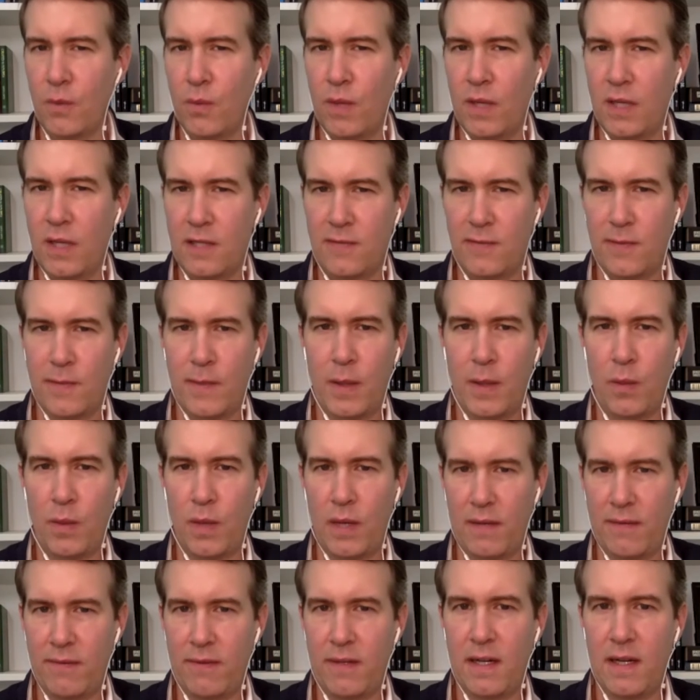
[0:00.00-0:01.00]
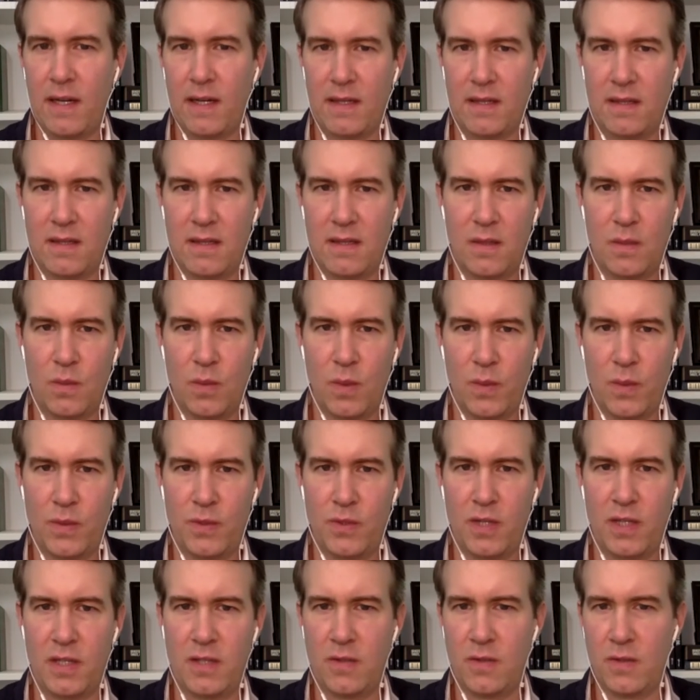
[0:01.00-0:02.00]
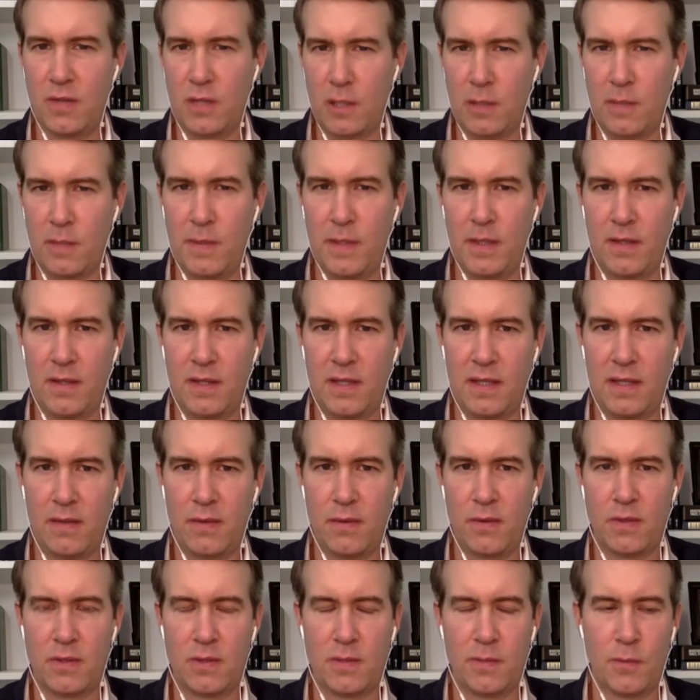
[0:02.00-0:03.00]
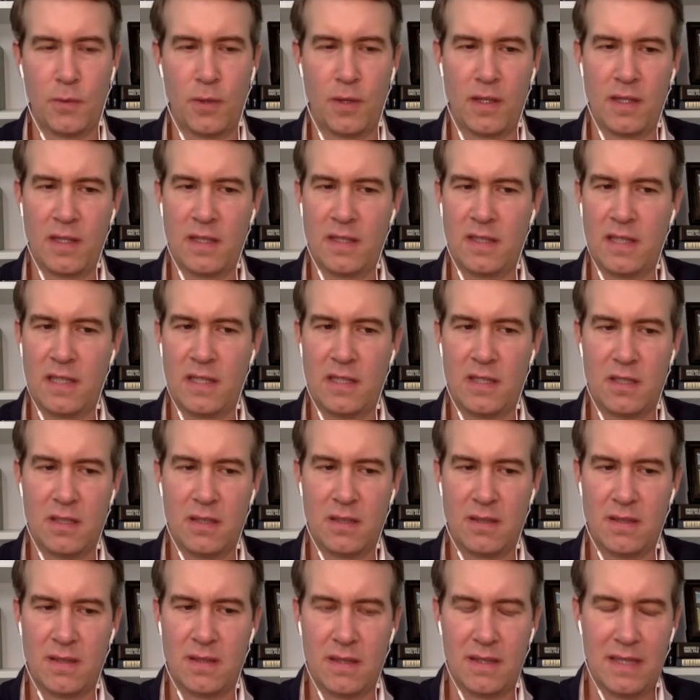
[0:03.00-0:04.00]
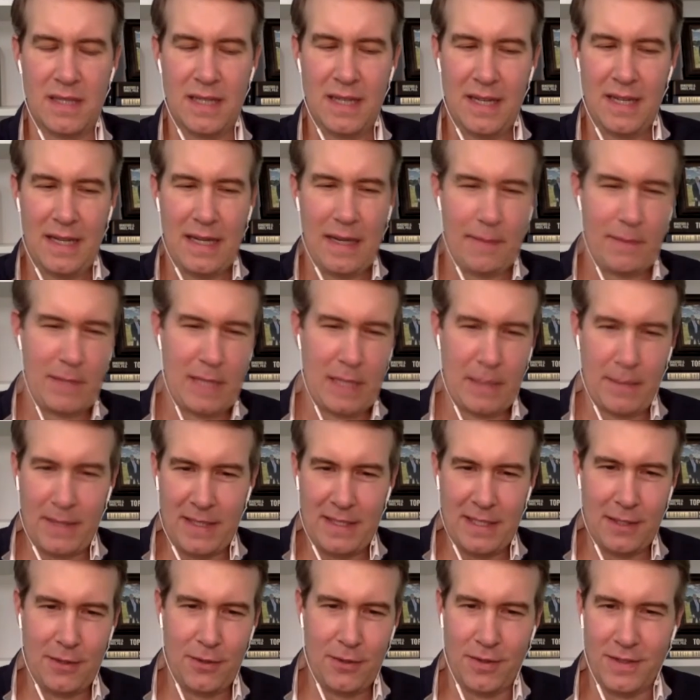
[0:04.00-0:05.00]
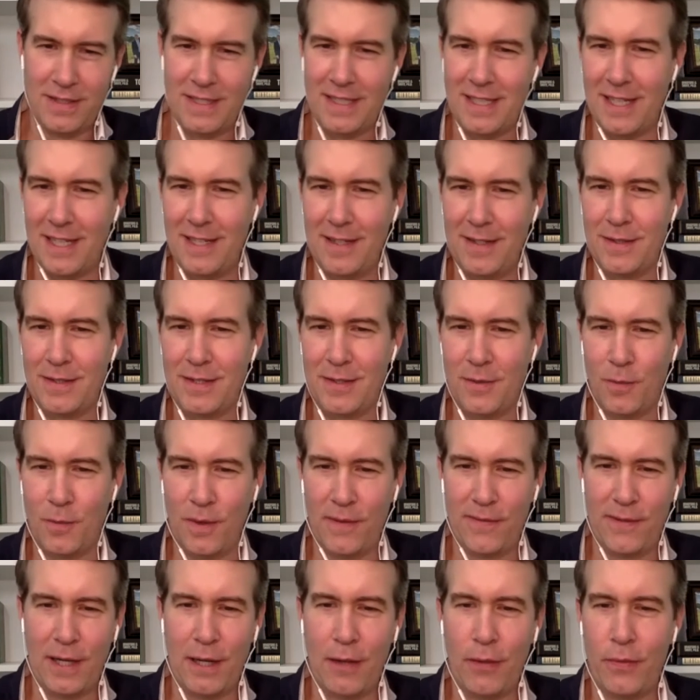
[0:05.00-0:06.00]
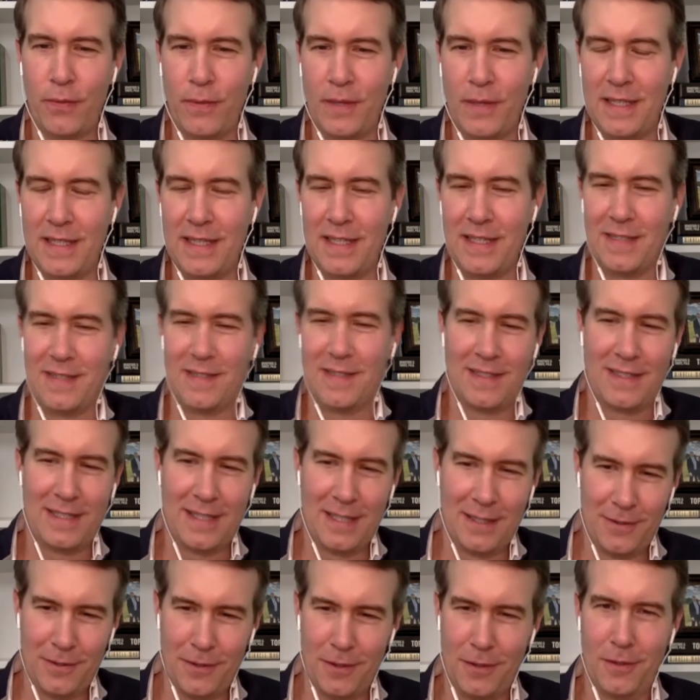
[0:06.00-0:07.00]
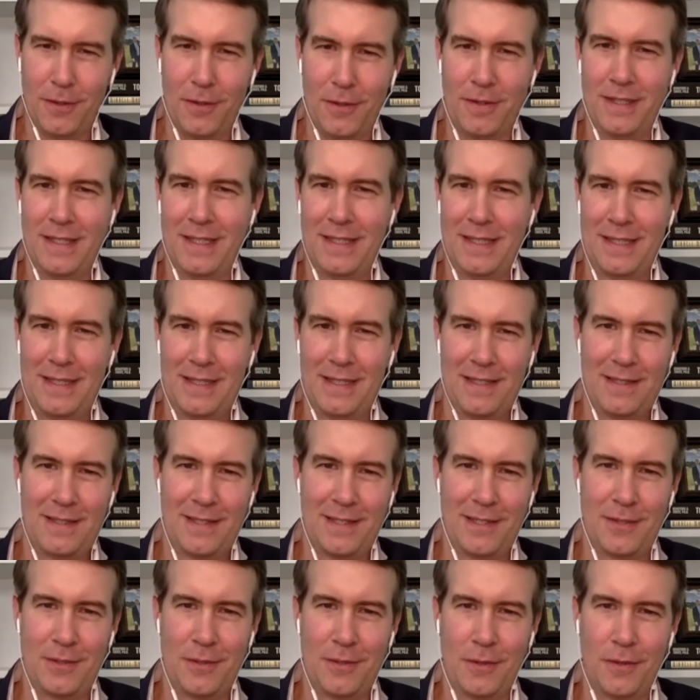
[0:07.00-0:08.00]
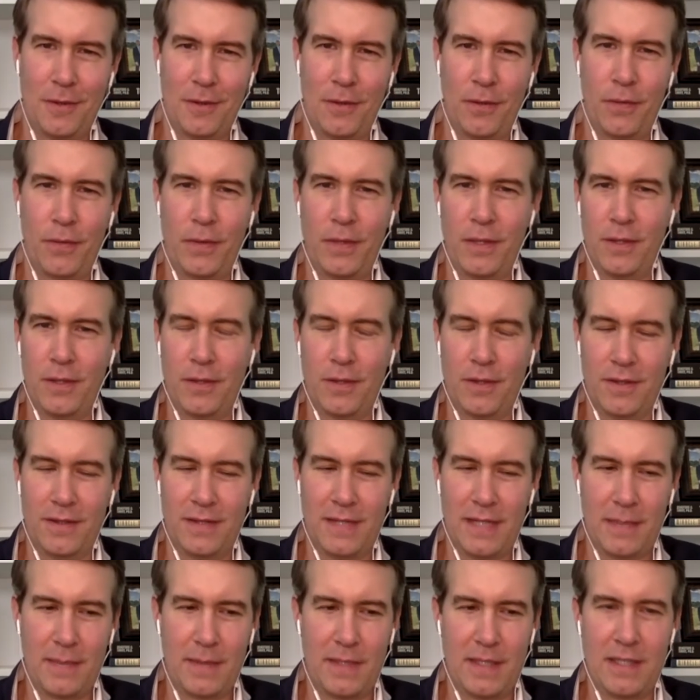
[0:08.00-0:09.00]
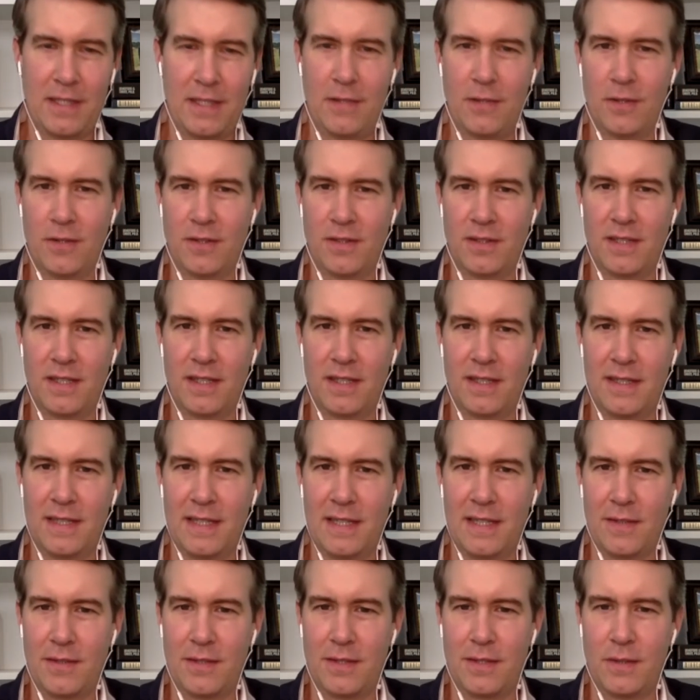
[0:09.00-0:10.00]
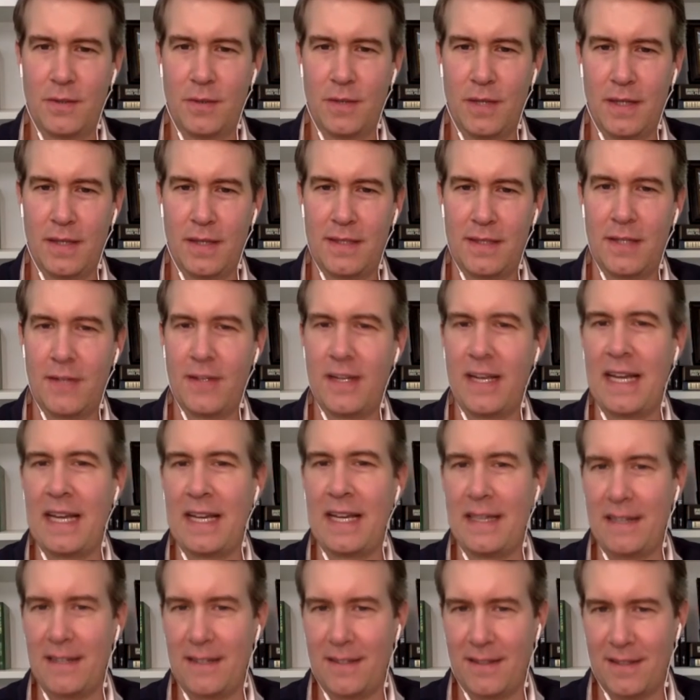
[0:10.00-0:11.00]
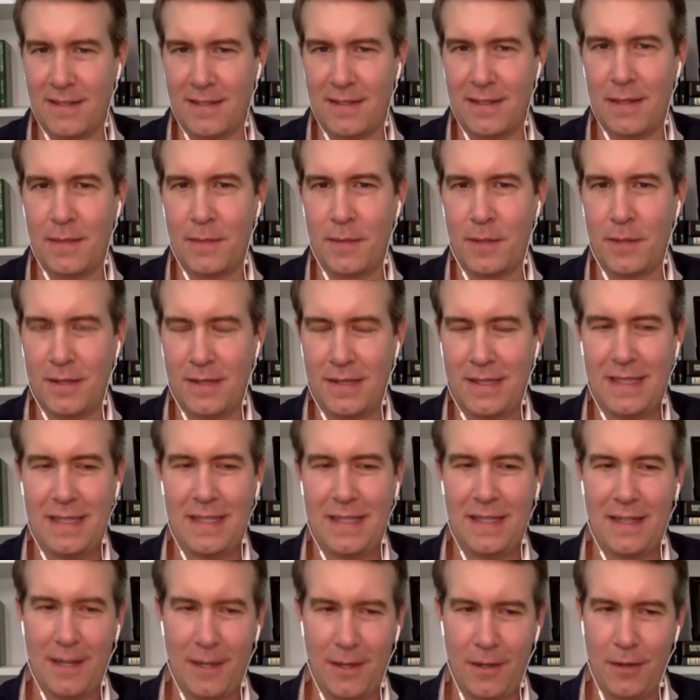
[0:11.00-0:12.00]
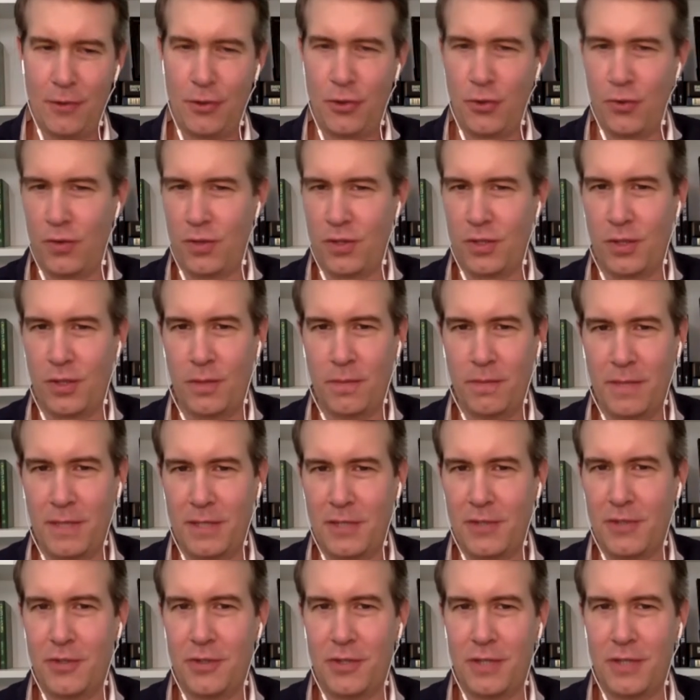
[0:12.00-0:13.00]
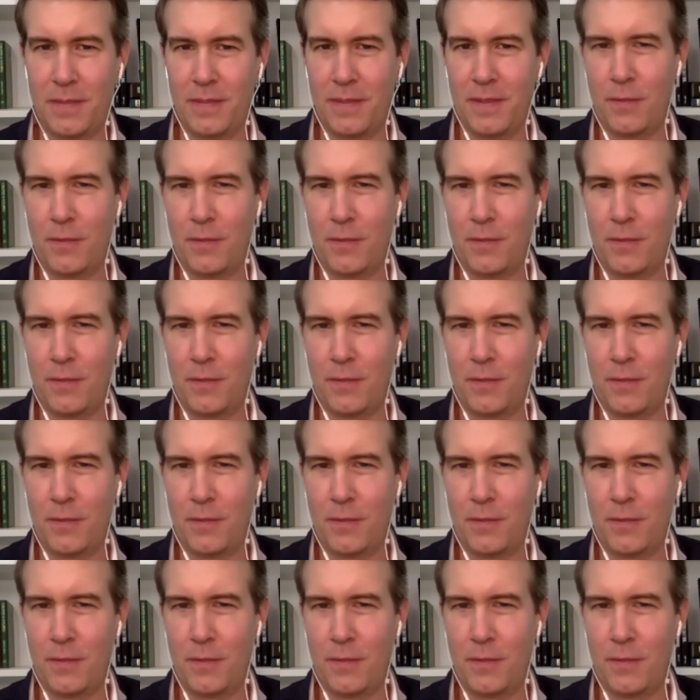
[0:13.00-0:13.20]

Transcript: ways for my wife and I, and what we try to do in the community and through some organizations. And I'm taking my 10-year-old son. So we've got three kids, a 10-year-old, 6-year-old, and 3-year-old, taking my 10-year-old son down to Haiti this summer on a short-term mission trip.